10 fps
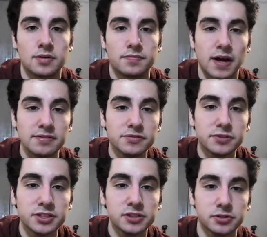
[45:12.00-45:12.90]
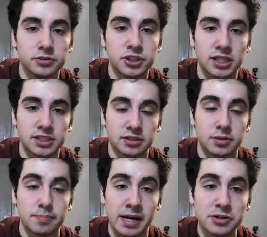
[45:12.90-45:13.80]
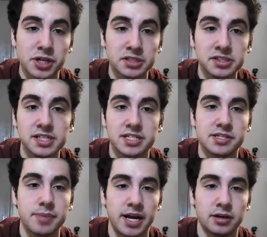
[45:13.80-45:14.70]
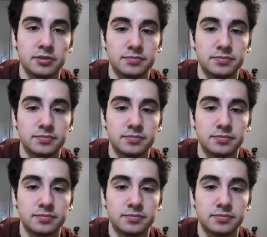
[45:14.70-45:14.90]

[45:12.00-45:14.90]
542, Johnson. Mayor Johnson is the mayor.